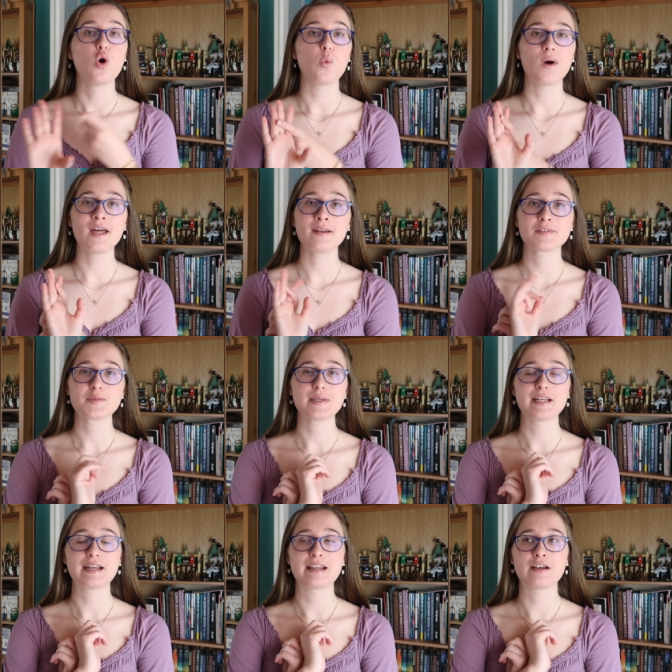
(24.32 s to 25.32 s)
One, I'm going to
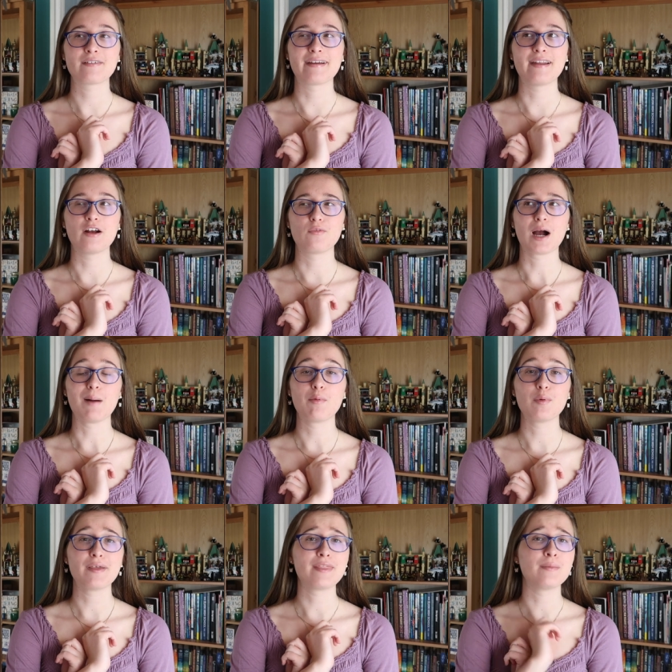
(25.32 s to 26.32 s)
be getting rid of
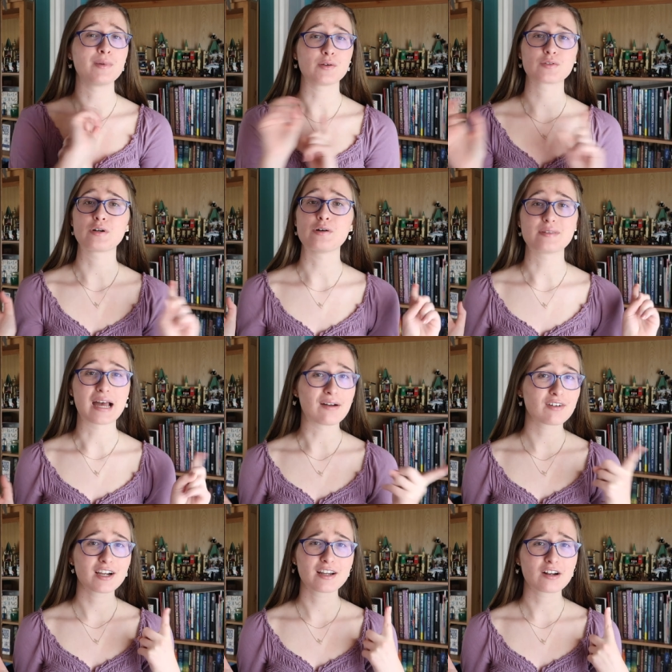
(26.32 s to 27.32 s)
probably the most clothes
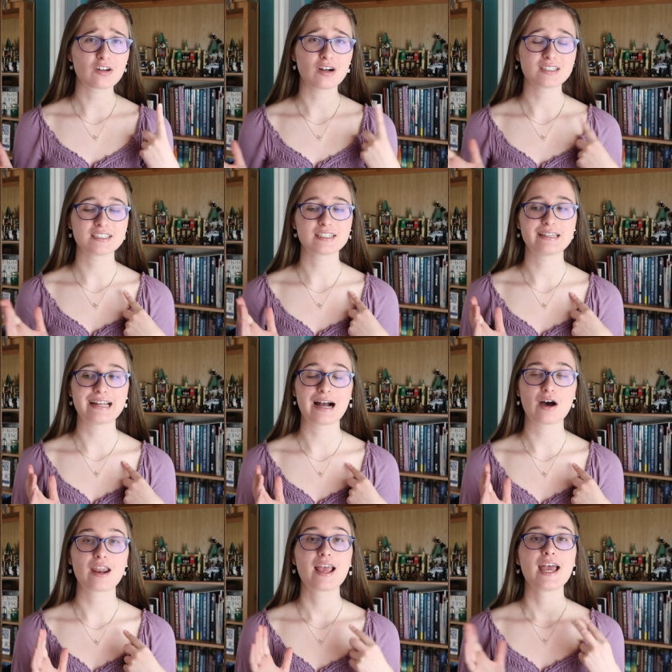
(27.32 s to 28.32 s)
ever in a closet
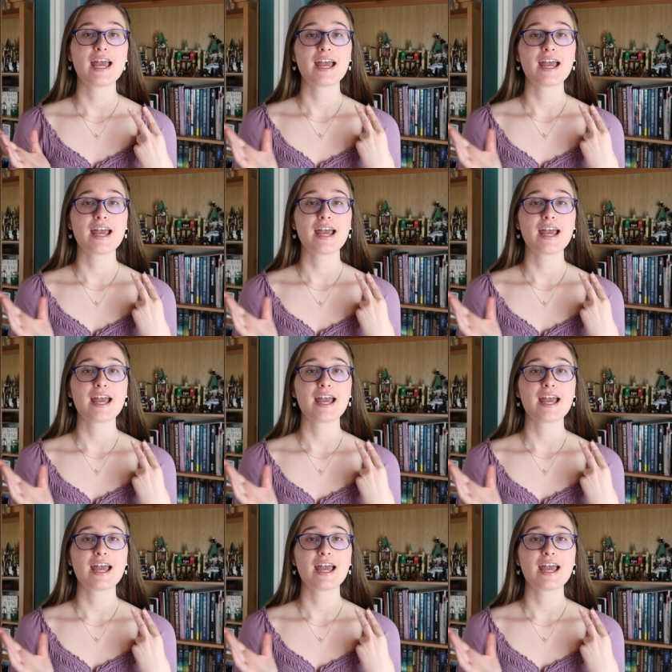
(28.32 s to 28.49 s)
cleanout,